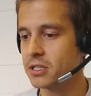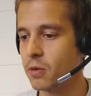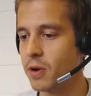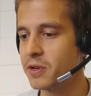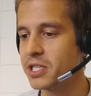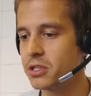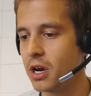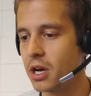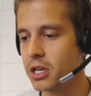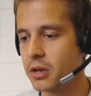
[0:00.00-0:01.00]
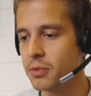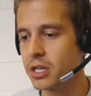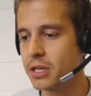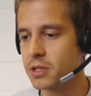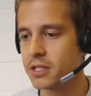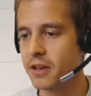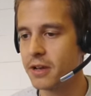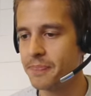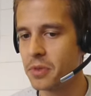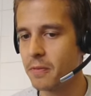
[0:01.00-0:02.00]
So when we saw the community was
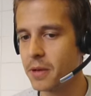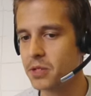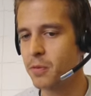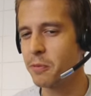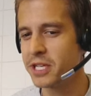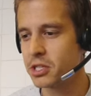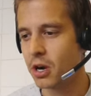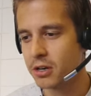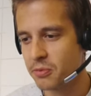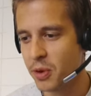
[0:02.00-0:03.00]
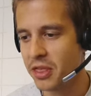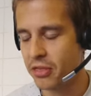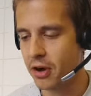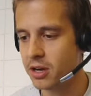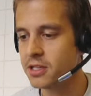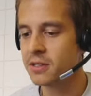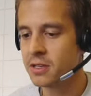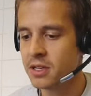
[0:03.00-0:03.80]
a because when we started, we thought